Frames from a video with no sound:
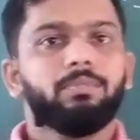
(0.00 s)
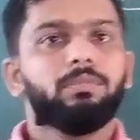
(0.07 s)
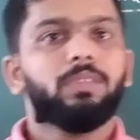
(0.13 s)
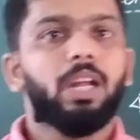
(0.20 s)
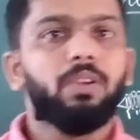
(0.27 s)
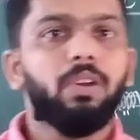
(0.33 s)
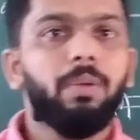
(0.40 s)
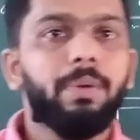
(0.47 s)

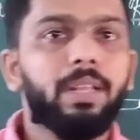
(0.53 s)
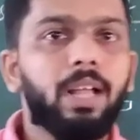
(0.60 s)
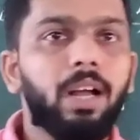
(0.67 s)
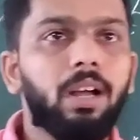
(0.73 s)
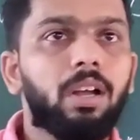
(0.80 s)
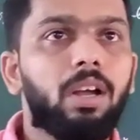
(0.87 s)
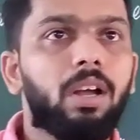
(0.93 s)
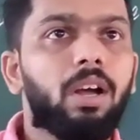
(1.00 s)
That will be
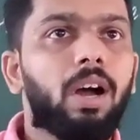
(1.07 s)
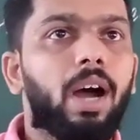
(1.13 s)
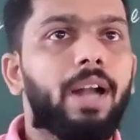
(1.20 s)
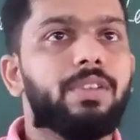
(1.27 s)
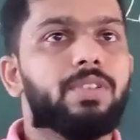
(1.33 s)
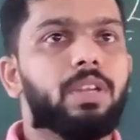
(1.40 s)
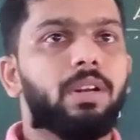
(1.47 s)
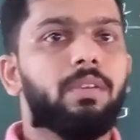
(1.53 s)
the
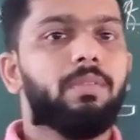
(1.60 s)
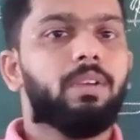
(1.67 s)
answer.